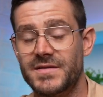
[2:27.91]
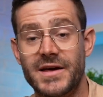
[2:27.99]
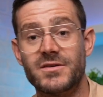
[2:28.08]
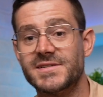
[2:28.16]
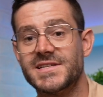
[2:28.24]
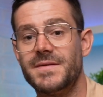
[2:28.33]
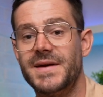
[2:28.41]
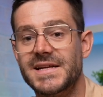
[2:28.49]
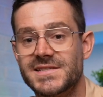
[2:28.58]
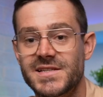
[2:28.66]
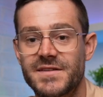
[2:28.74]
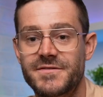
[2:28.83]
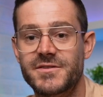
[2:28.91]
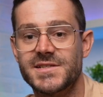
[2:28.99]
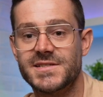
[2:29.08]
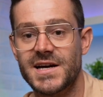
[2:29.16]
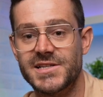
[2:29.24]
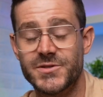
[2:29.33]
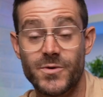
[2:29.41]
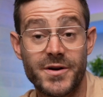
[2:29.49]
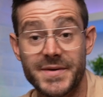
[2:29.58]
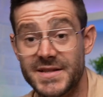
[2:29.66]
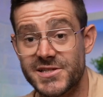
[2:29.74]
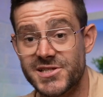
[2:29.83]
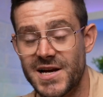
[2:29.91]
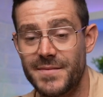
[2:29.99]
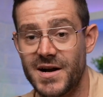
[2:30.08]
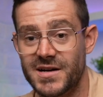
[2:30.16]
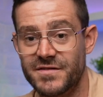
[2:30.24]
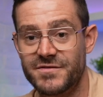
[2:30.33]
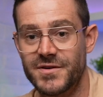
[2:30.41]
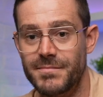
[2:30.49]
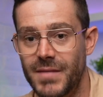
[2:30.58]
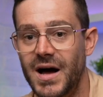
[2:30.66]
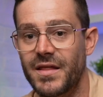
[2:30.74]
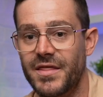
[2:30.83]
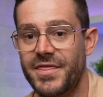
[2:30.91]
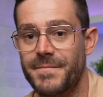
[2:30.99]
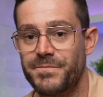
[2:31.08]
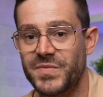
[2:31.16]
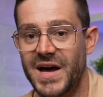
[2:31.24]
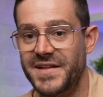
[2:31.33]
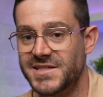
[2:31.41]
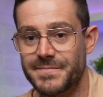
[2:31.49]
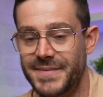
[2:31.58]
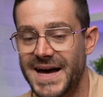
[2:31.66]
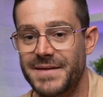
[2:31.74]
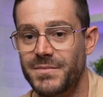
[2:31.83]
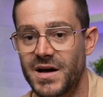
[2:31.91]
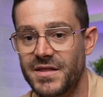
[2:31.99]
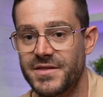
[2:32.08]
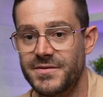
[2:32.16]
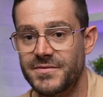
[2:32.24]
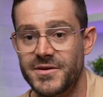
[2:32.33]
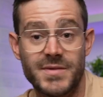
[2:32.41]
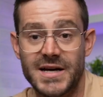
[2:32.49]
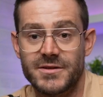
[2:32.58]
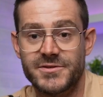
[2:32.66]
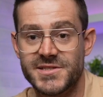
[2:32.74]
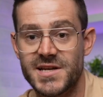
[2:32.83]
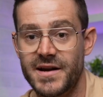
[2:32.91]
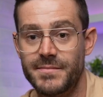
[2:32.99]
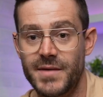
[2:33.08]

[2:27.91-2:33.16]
That also means that if you decide you want to be in the share market for a month and it's a bad month, you might lose a ton of